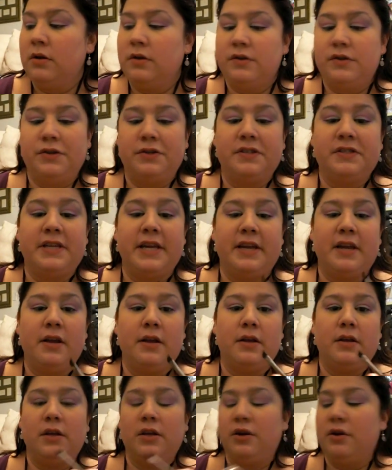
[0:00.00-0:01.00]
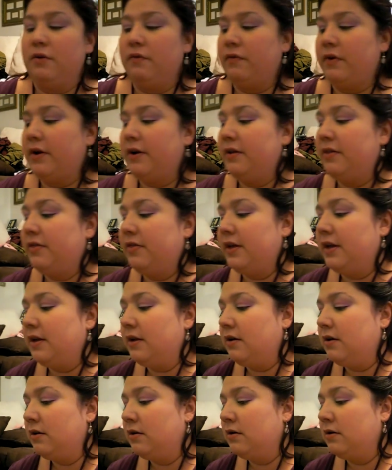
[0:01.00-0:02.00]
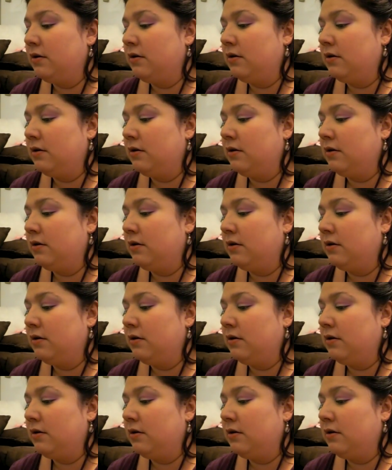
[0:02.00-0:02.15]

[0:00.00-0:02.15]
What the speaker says: So you're just taking, you know, very thin